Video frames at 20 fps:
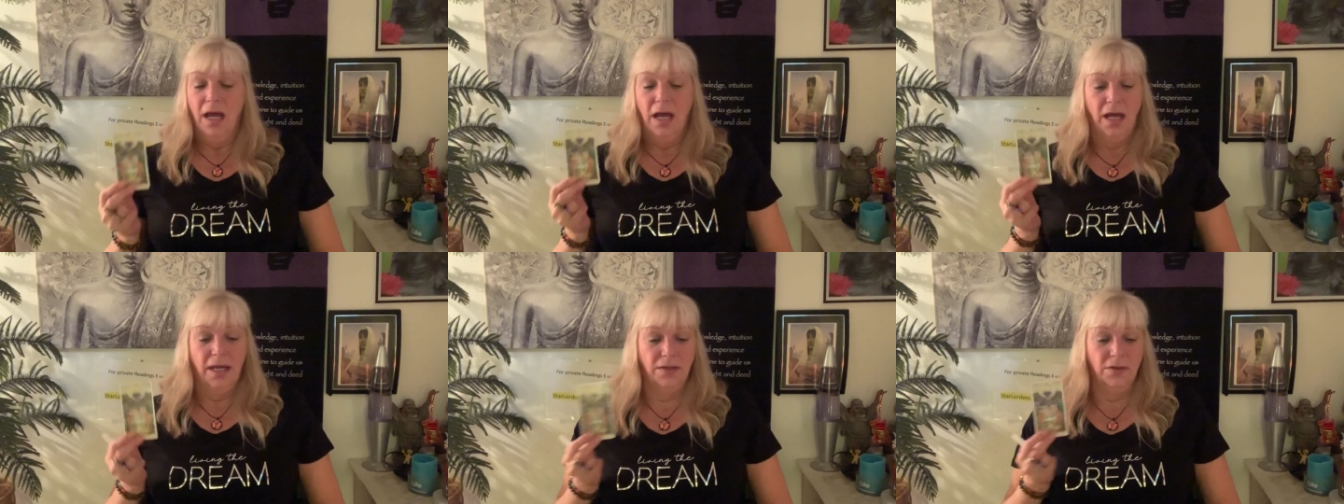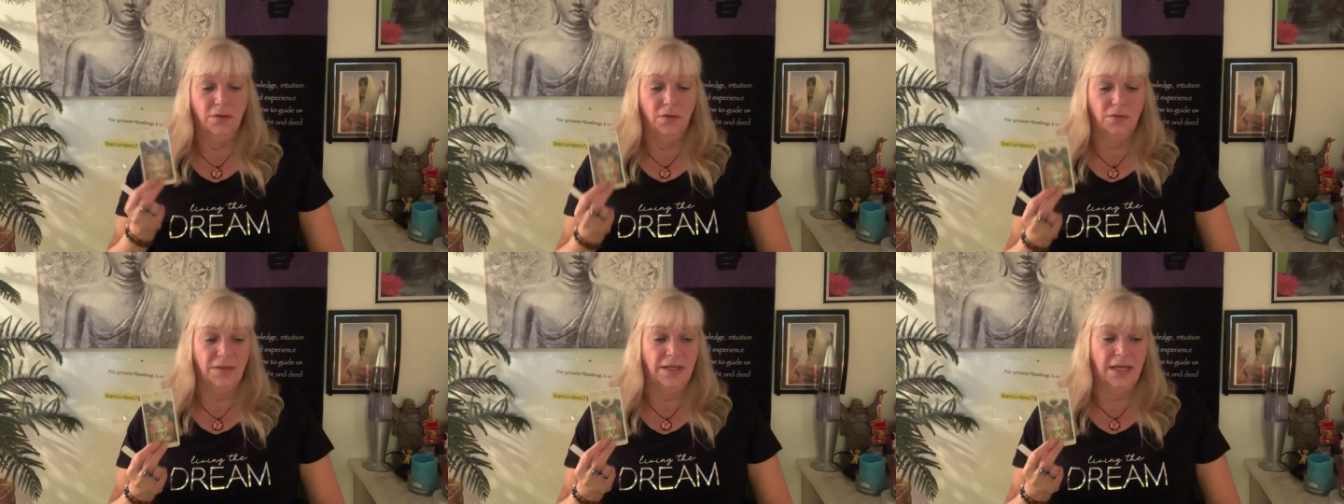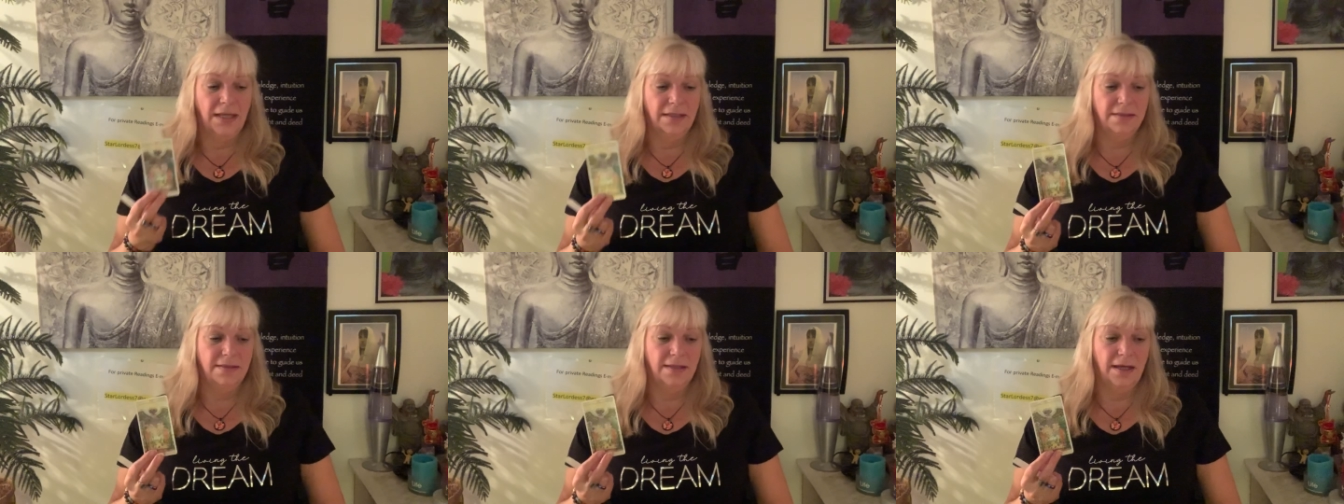I know
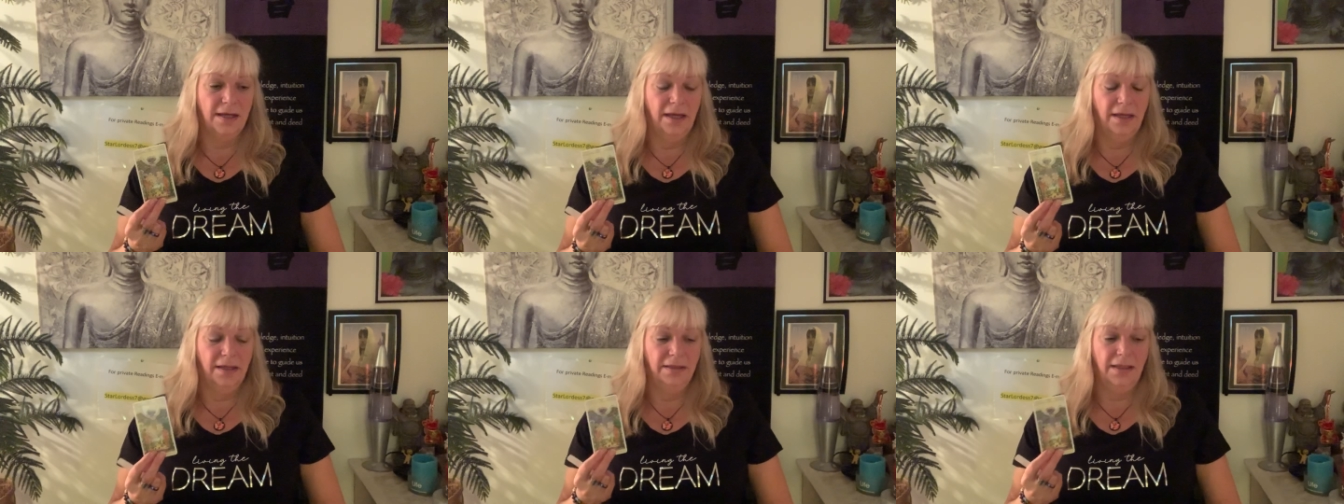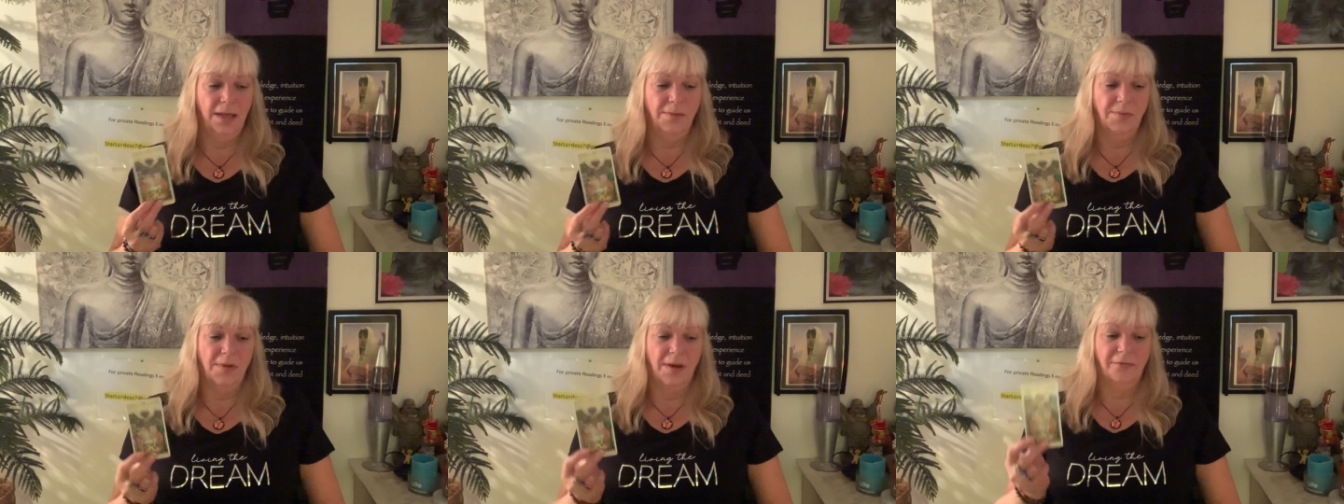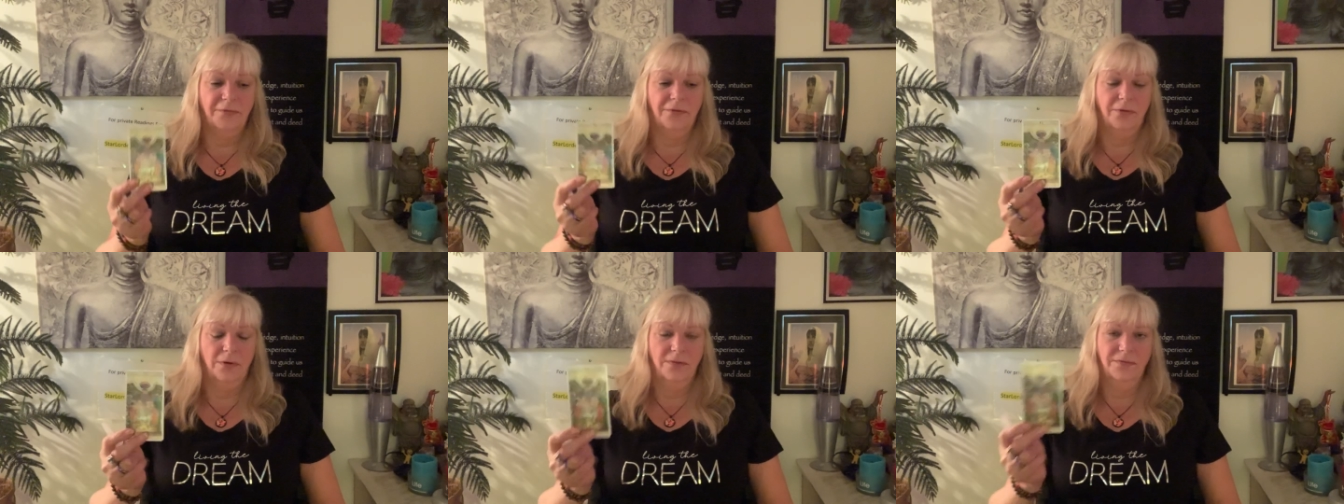that uh, it came
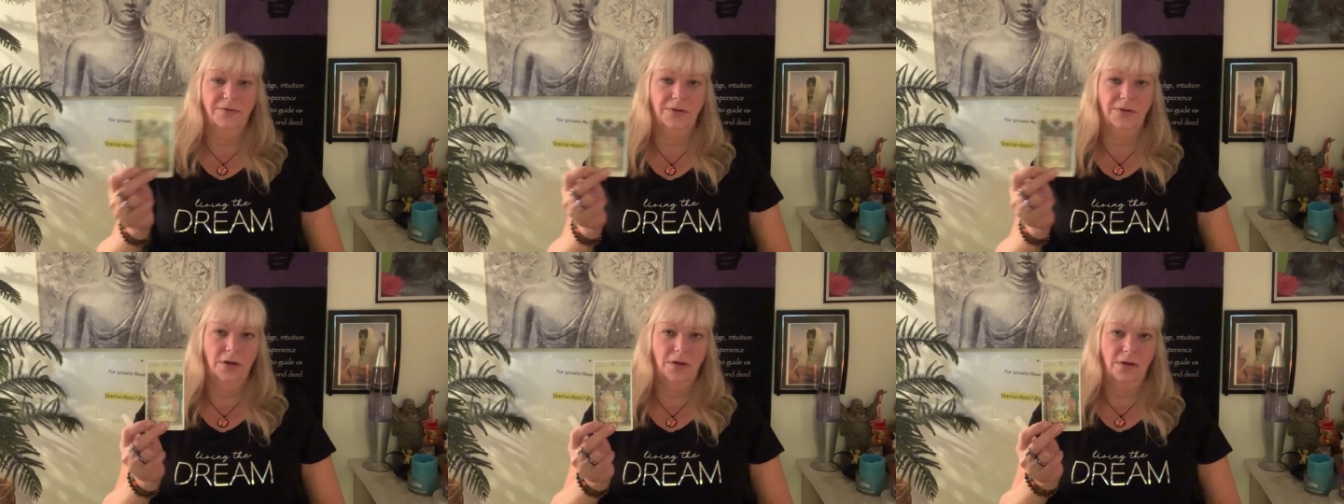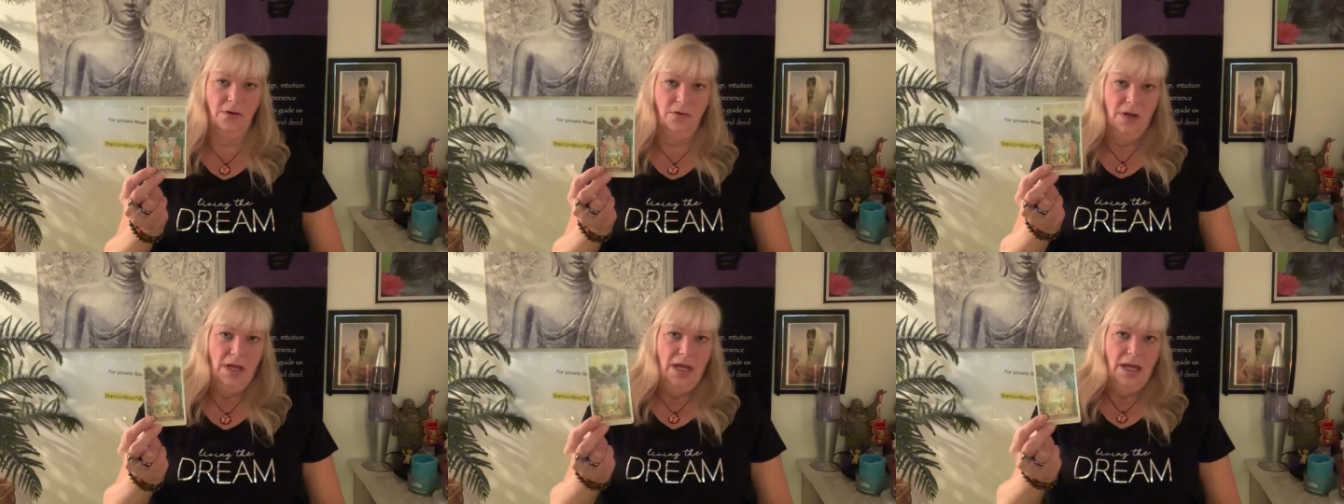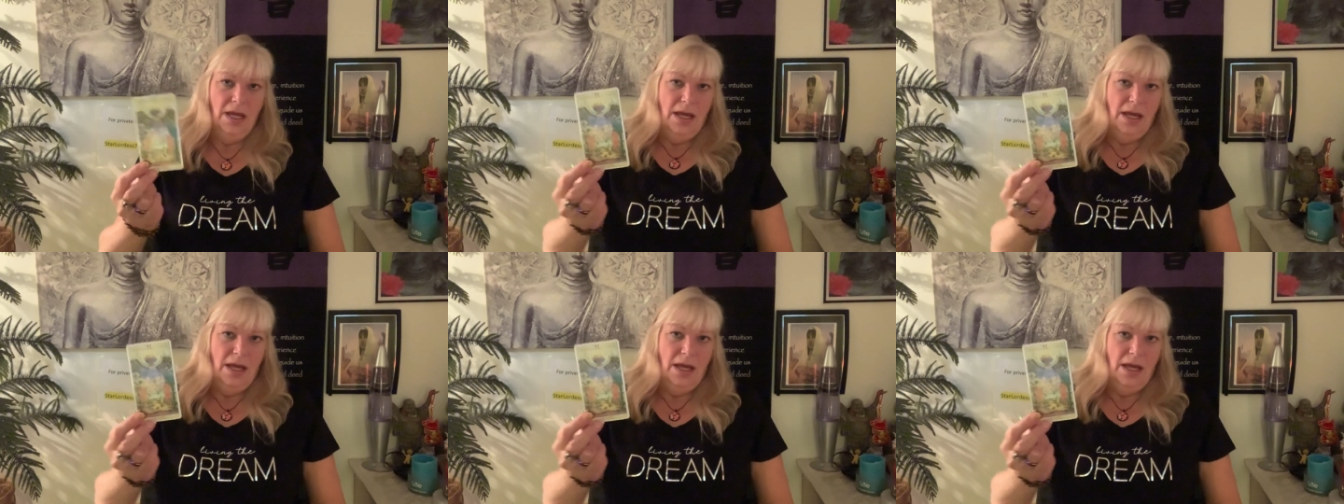out for Virgo.